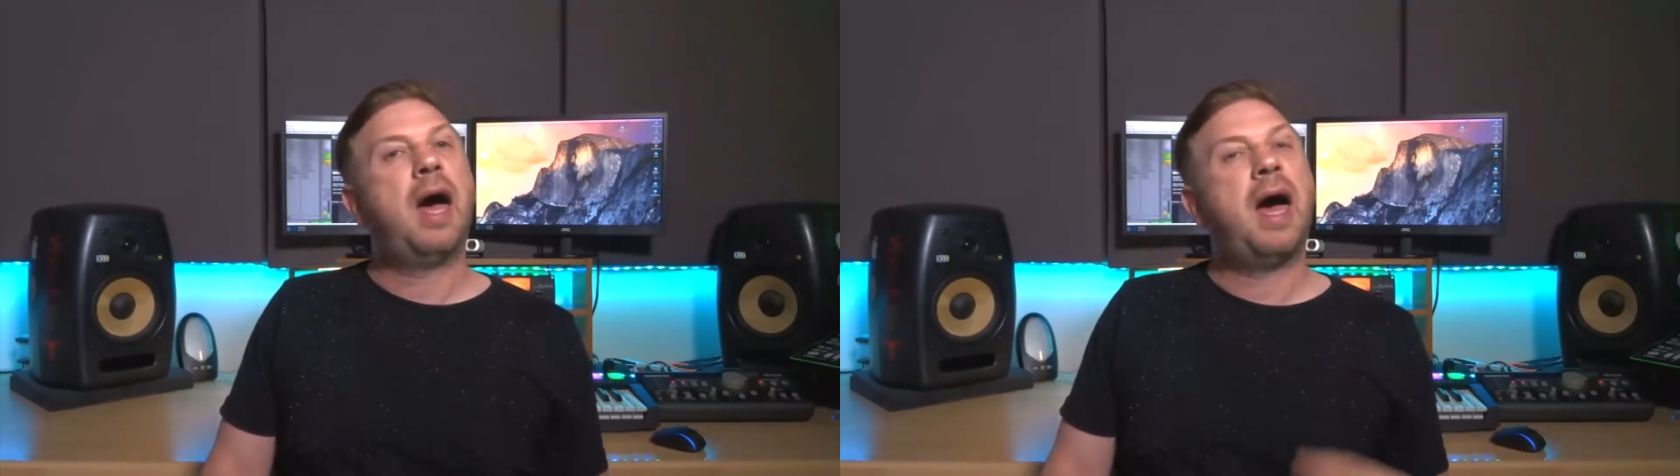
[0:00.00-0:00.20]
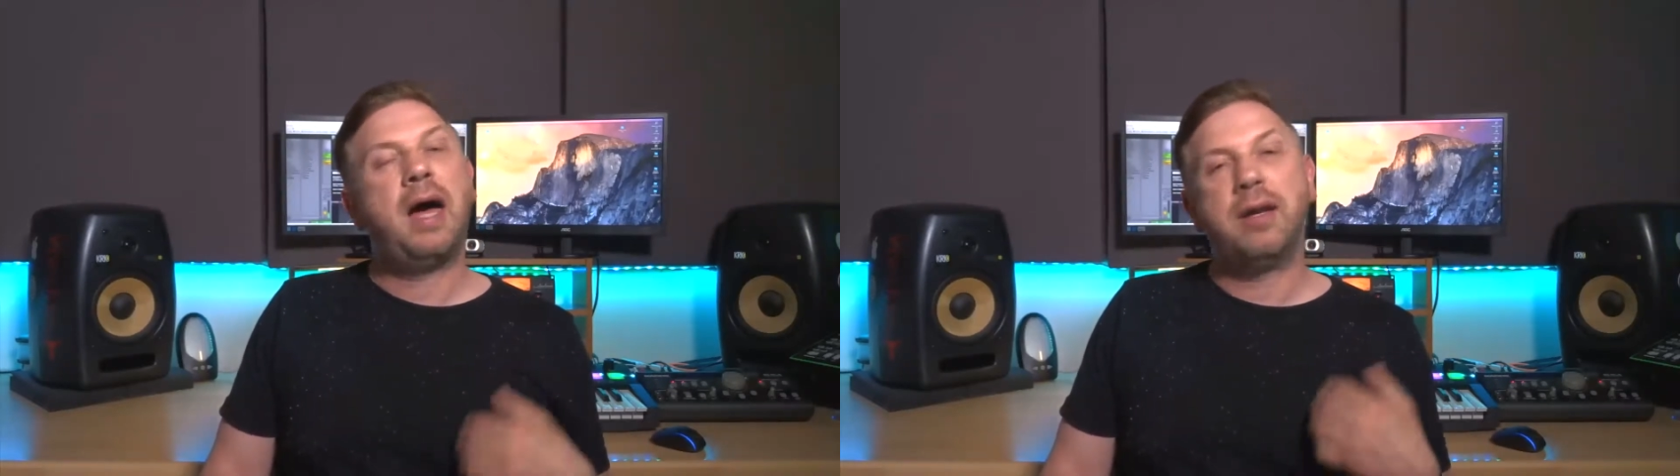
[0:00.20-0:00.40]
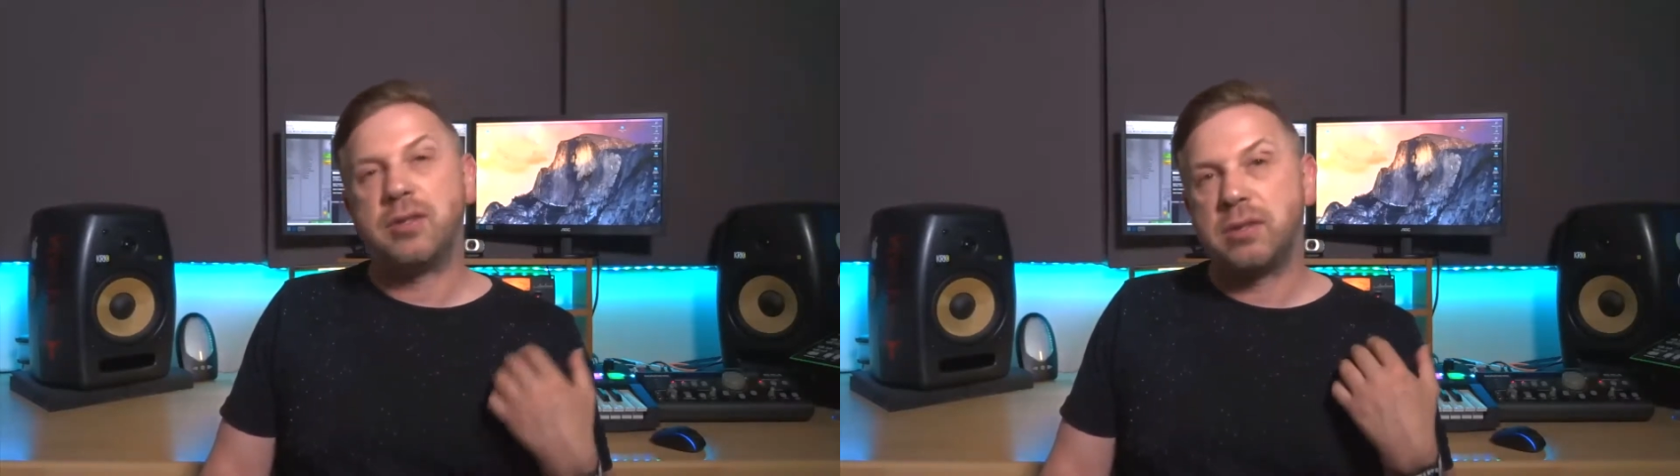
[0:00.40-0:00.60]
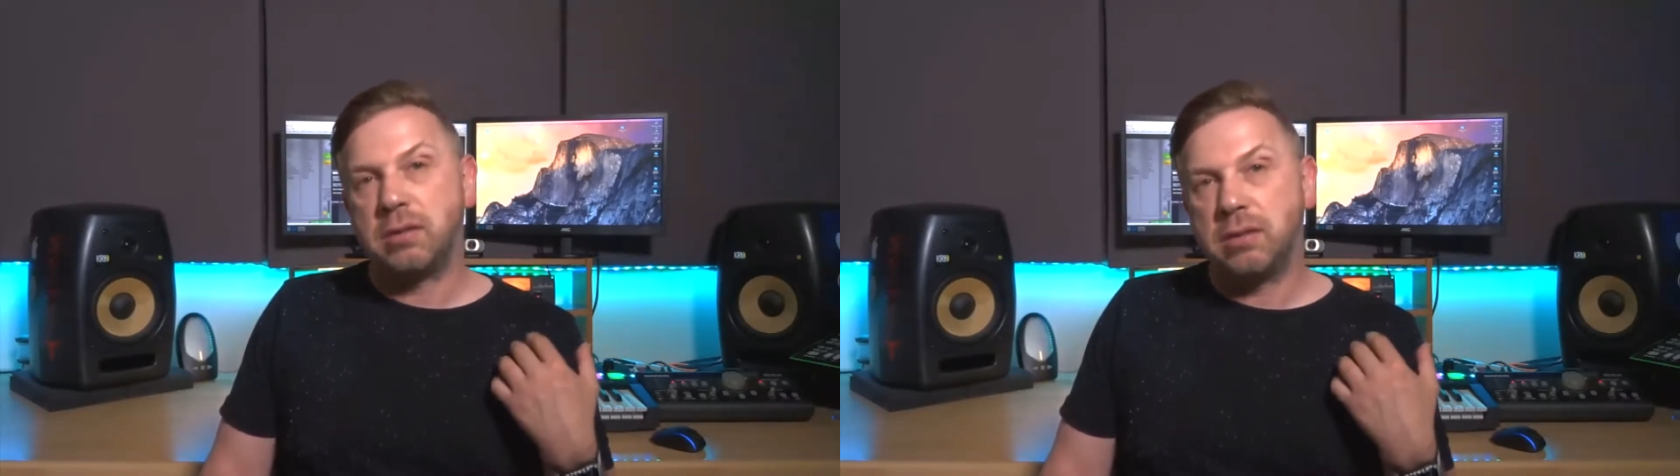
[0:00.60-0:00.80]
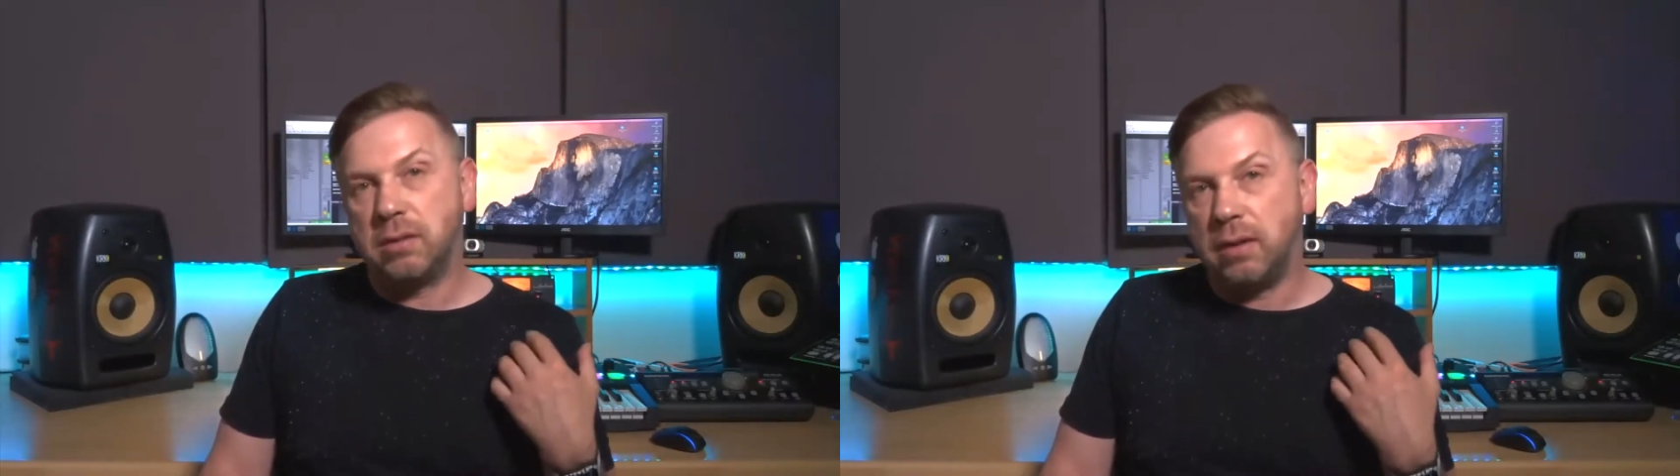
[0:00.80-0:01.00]
and
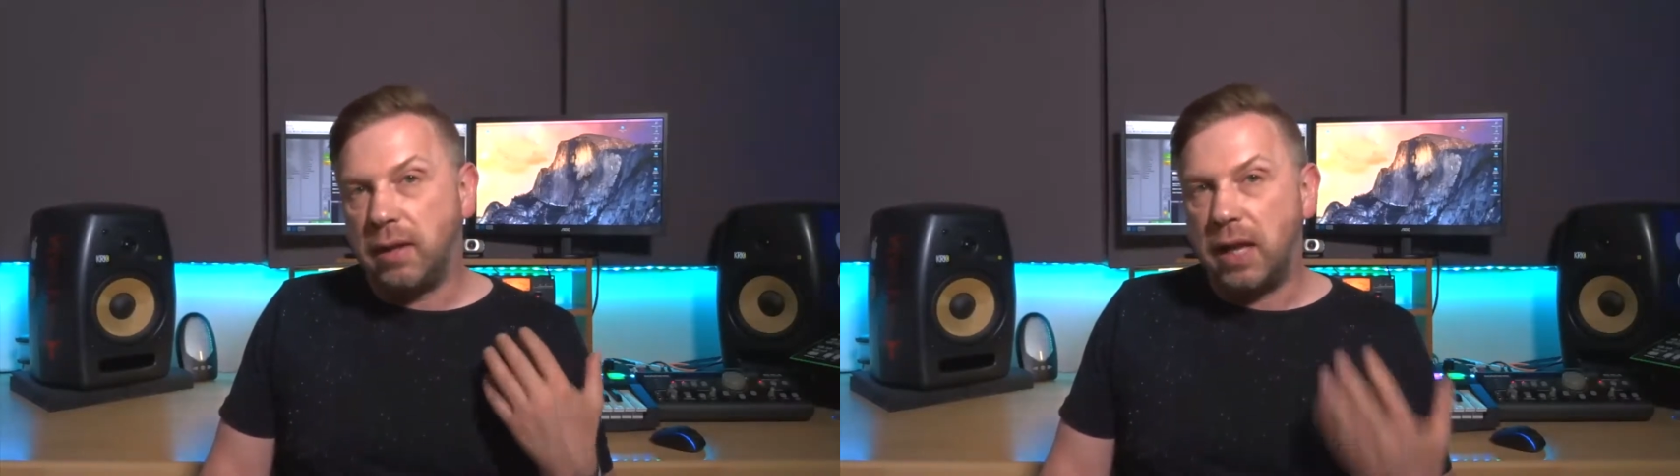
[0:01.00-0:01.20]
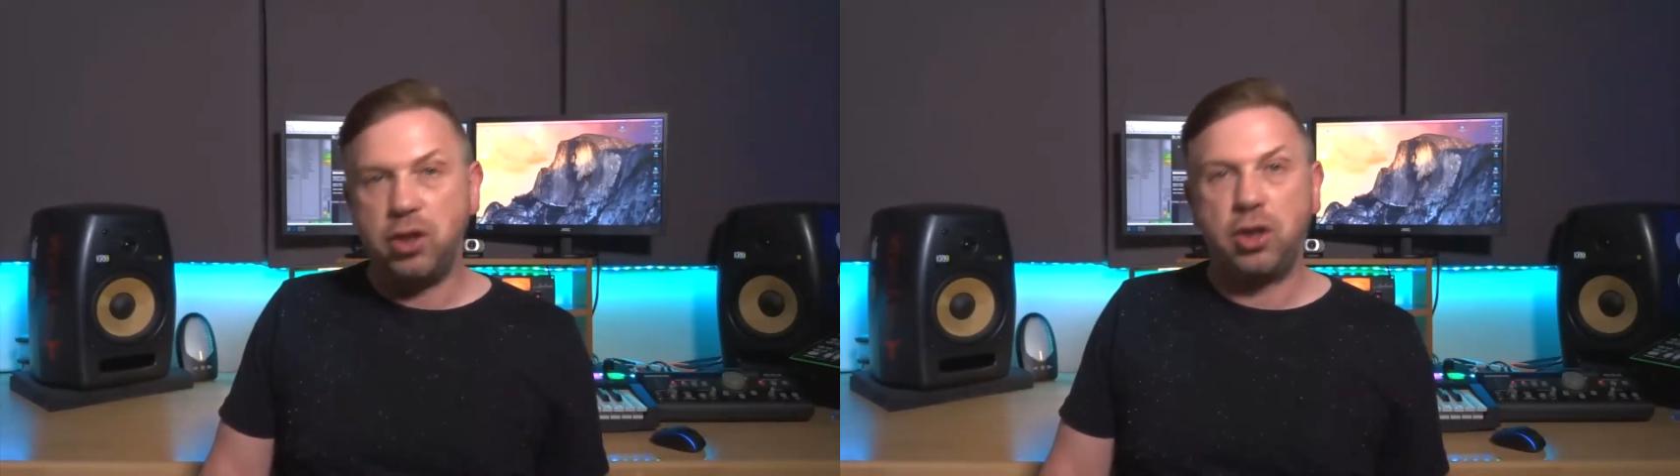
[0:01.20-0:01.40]
then you